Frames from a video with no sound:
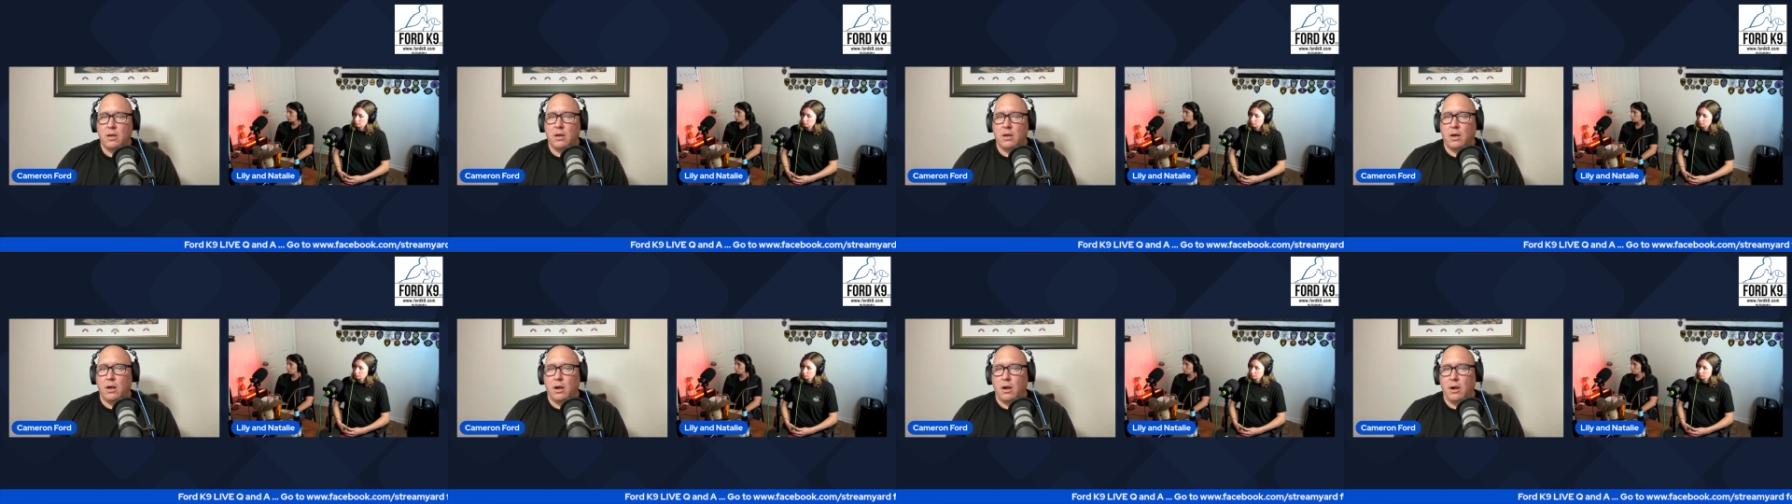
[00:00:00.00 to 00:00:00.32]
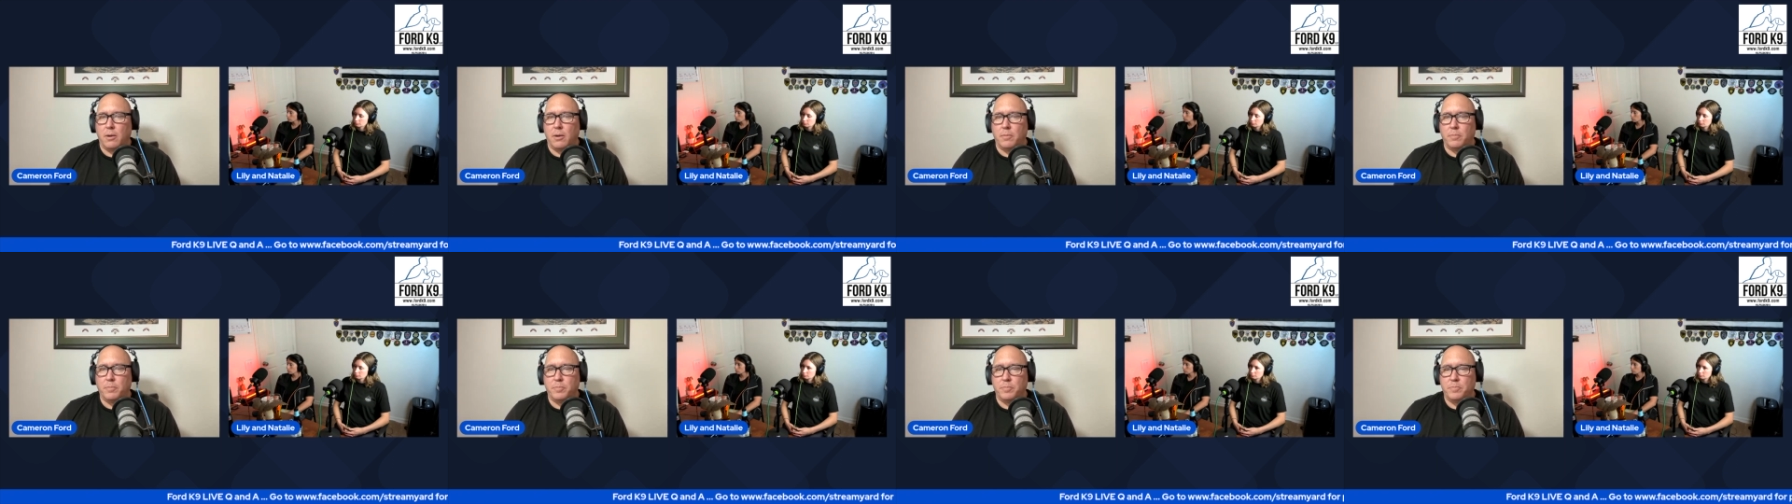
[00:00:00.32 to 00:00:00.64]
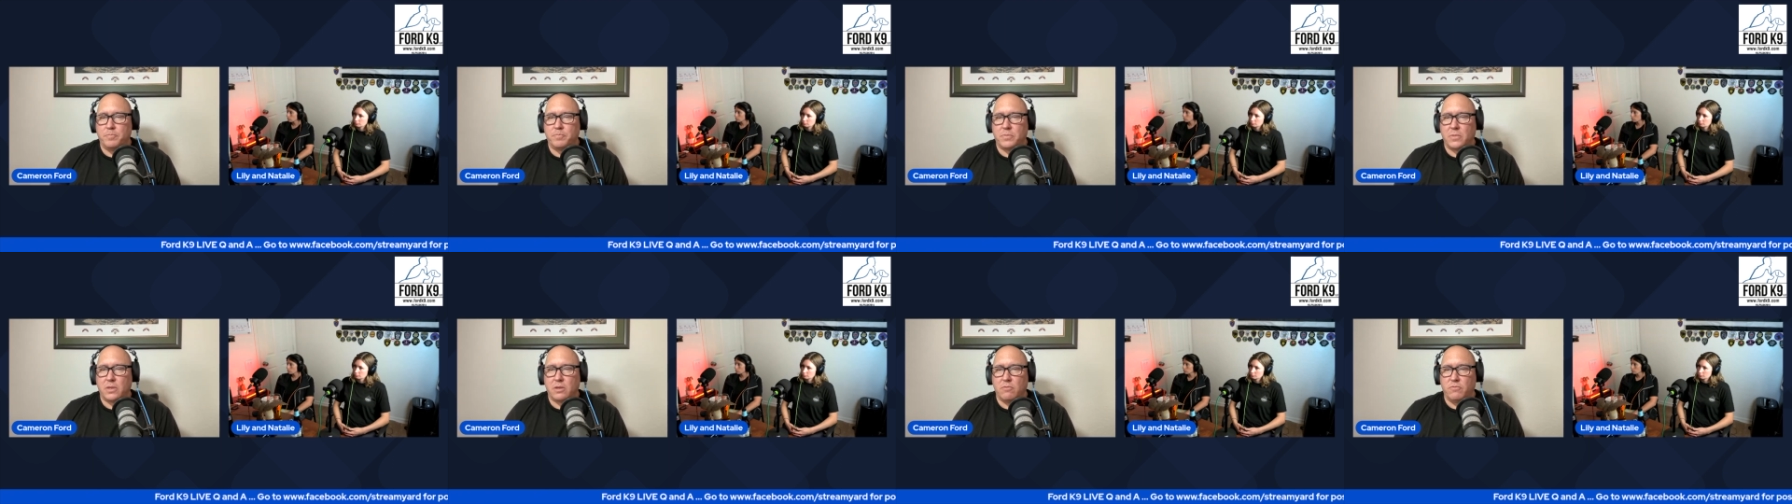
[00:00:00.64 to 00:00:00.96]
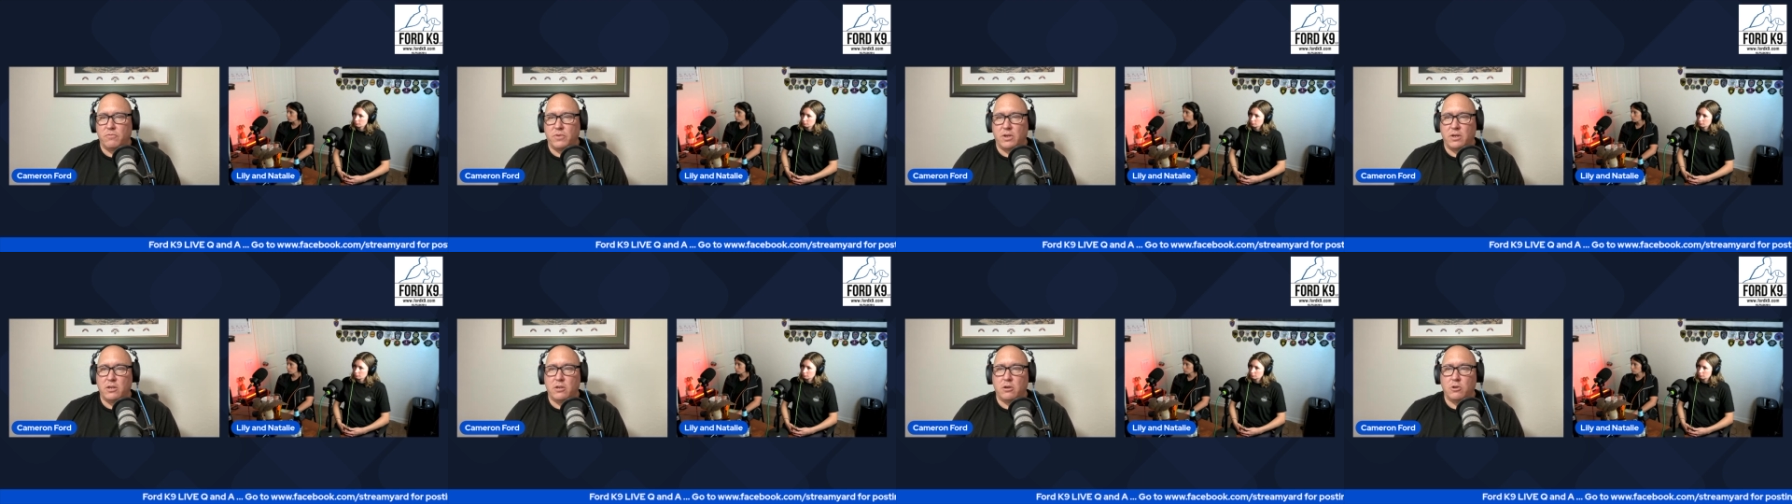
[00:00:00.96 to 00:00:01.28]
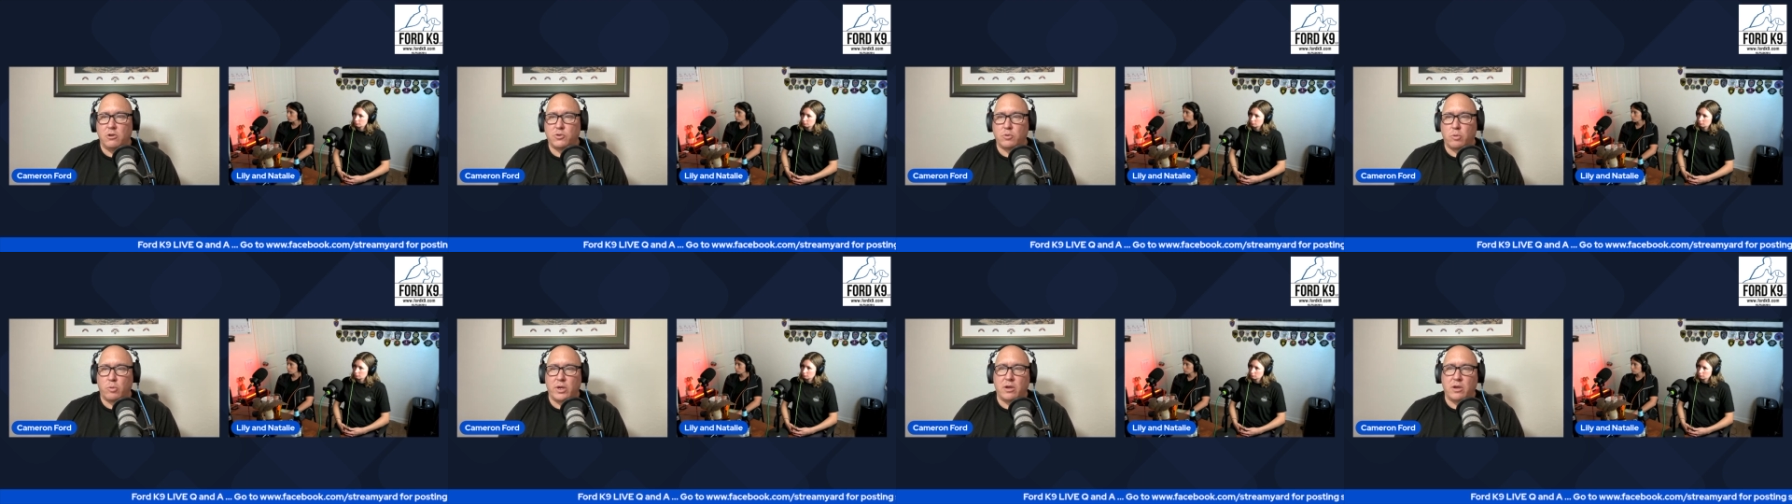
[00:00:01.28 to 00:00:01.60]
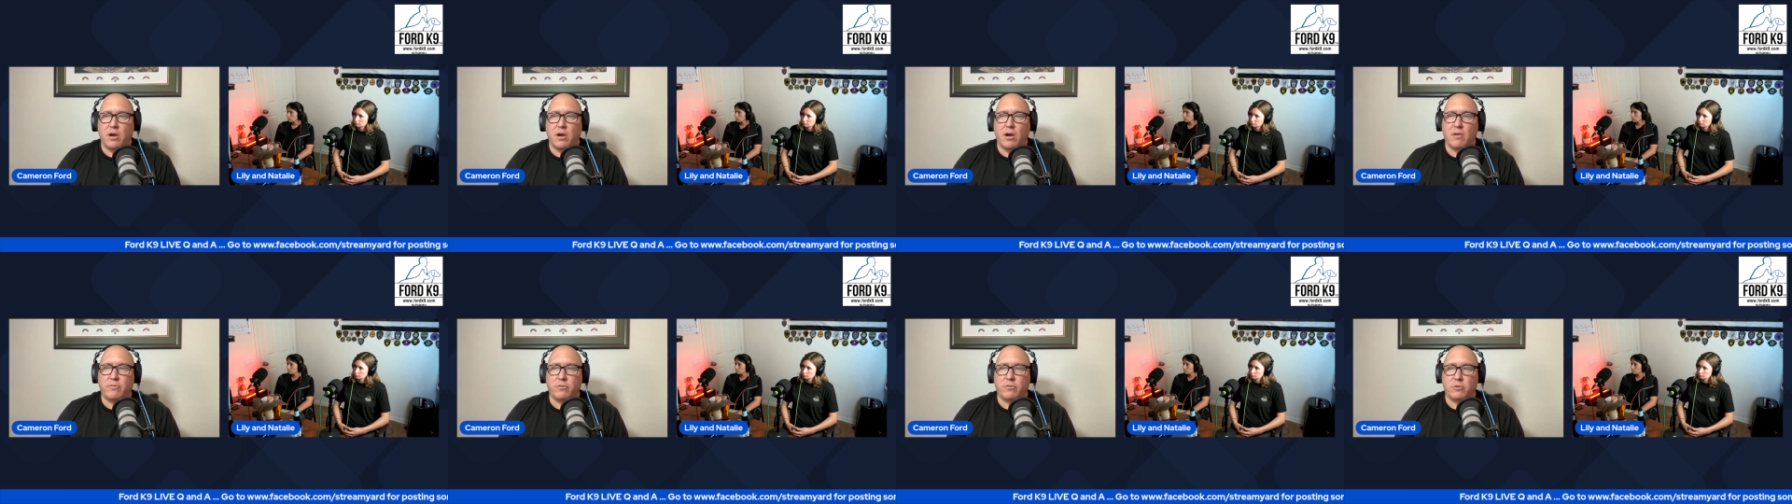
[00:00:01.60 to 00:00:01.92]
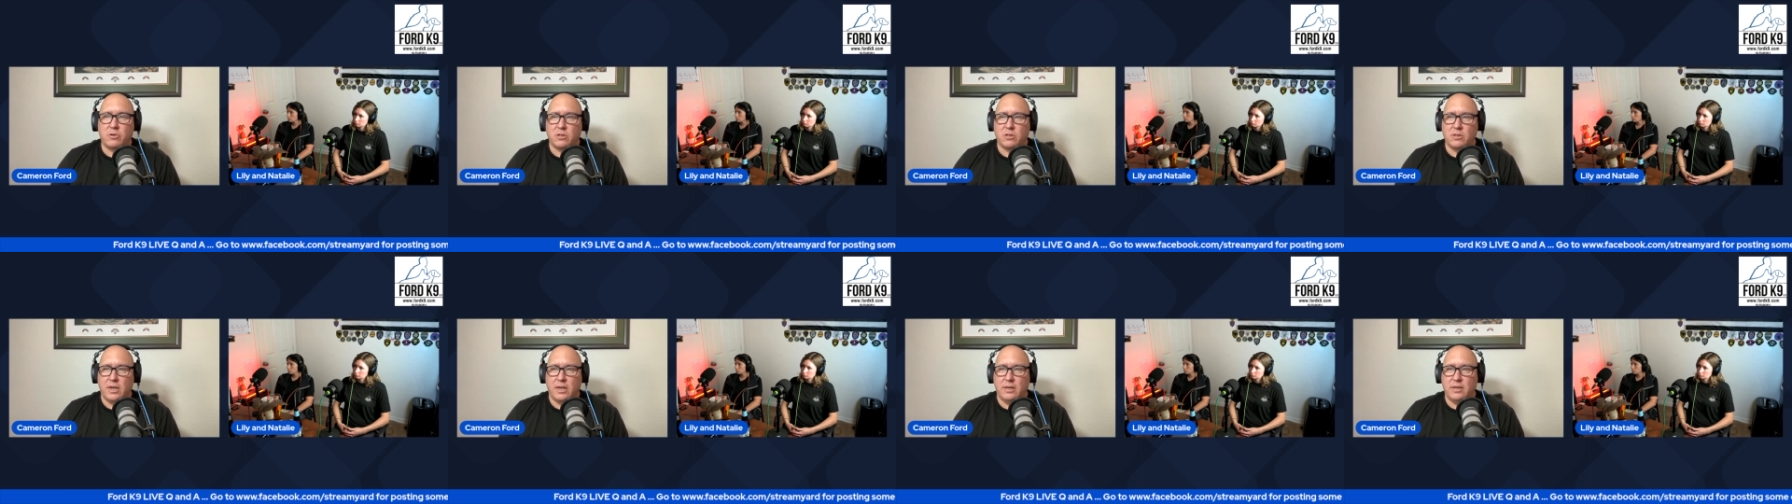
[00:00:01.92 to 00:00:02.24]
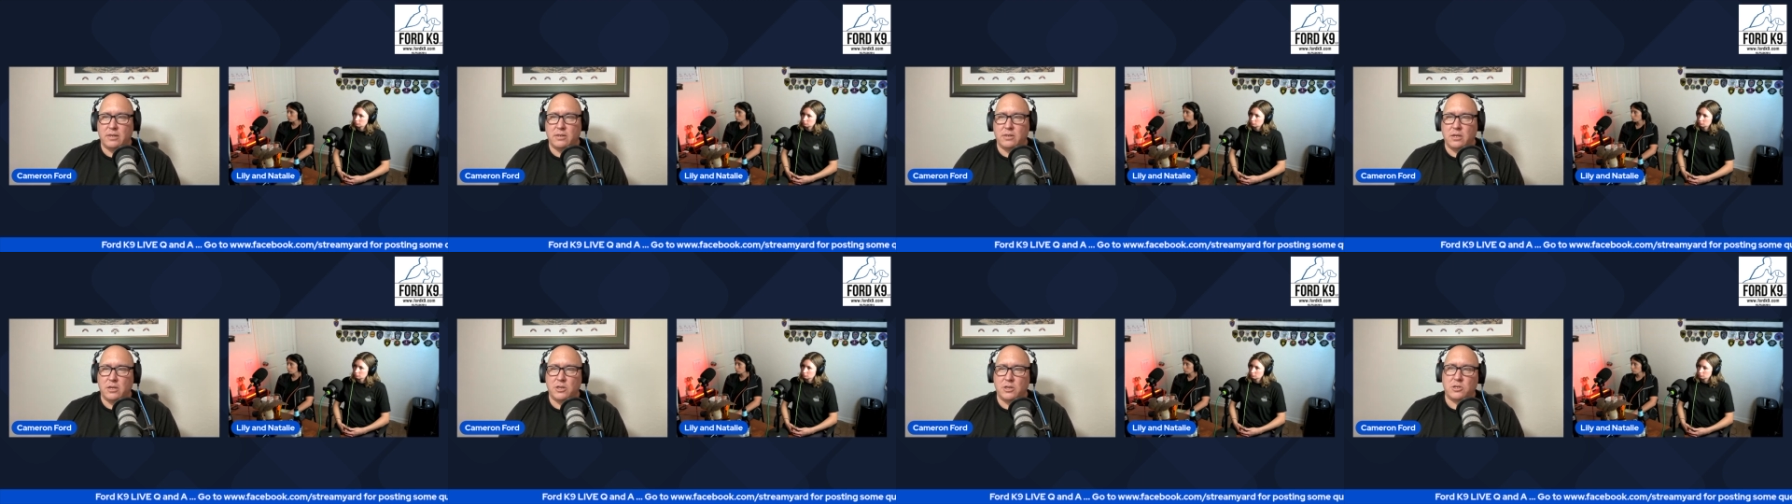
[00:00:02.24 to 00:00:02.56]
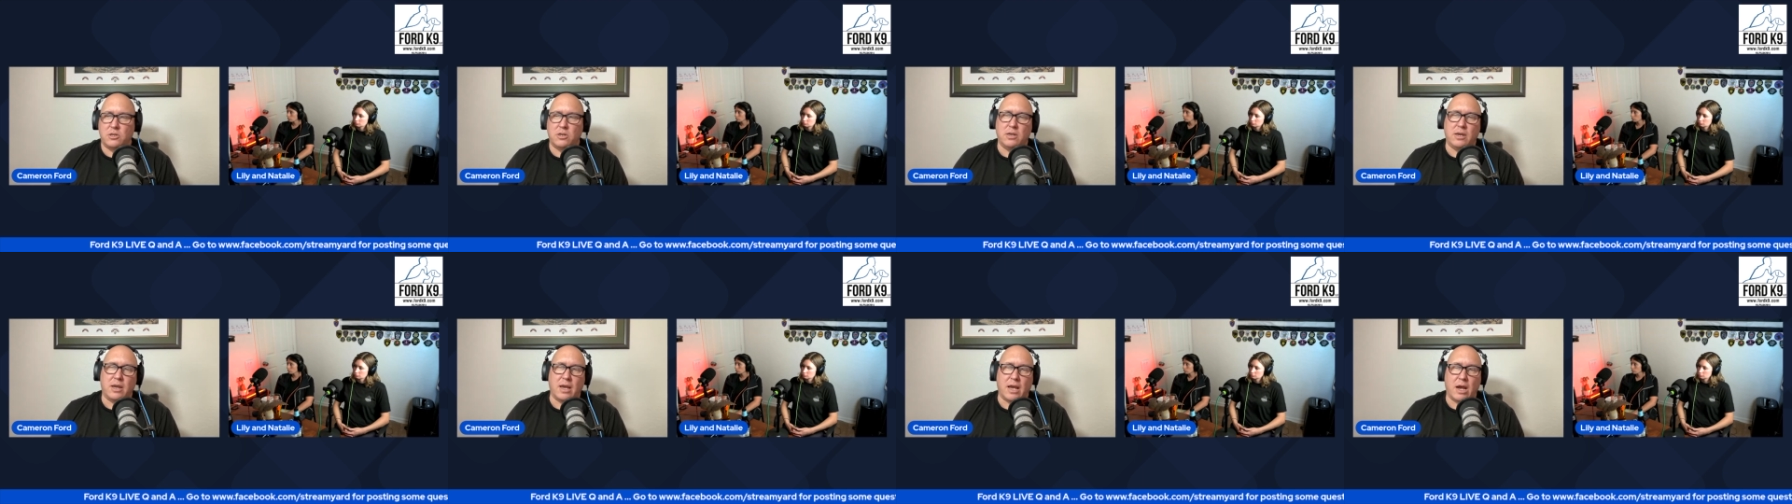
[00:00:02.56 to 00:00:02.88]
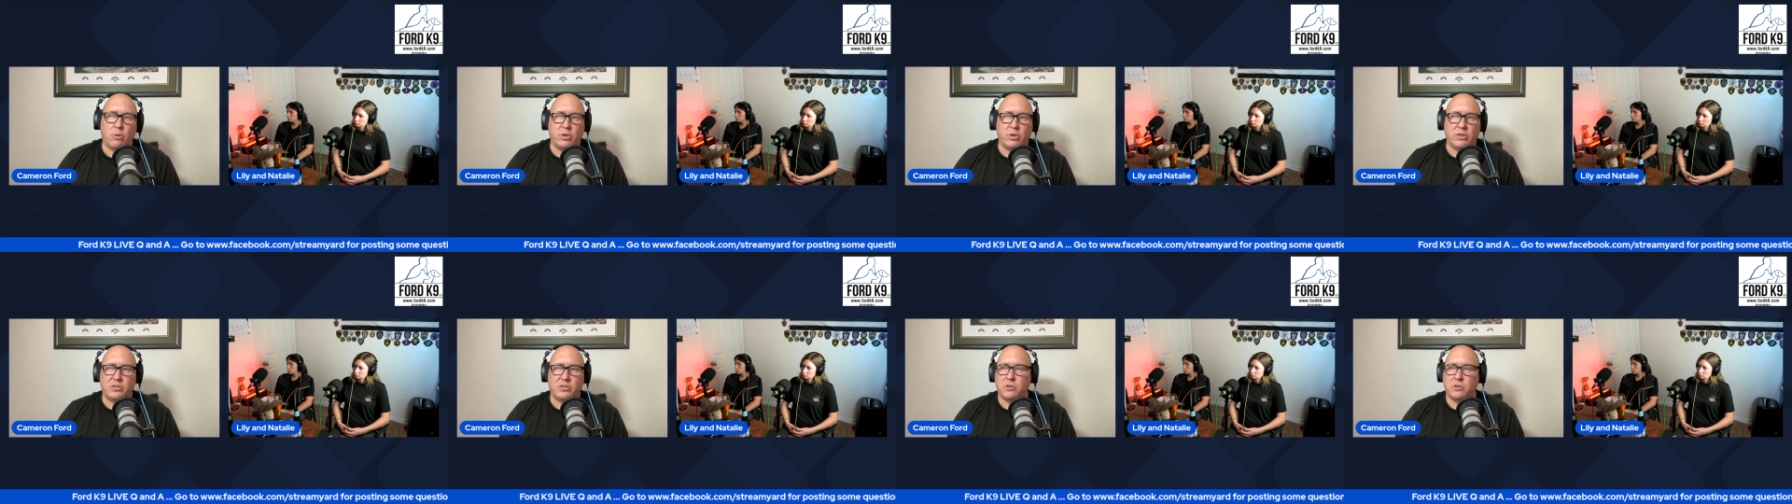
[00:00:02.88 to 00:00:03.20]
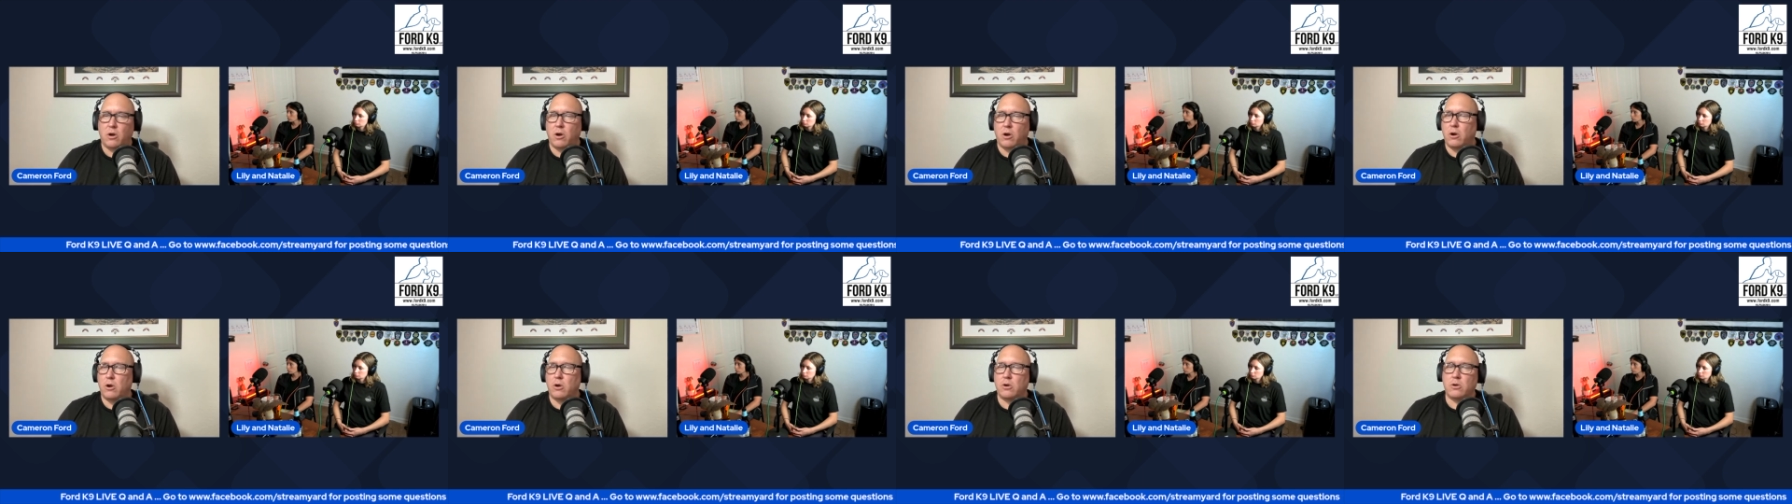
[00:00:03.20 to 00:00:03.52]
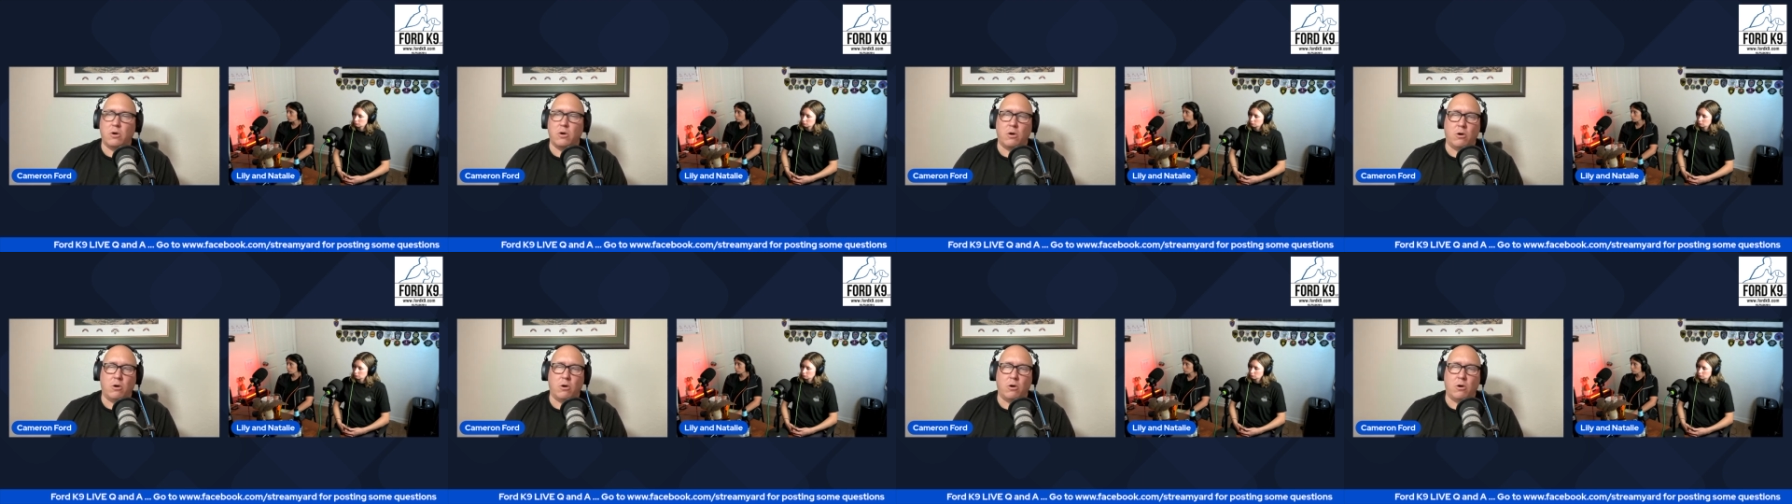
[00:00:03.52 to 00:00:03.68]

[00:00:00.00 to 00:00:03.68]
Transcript: videos where we cover delayed conditioning, how we start,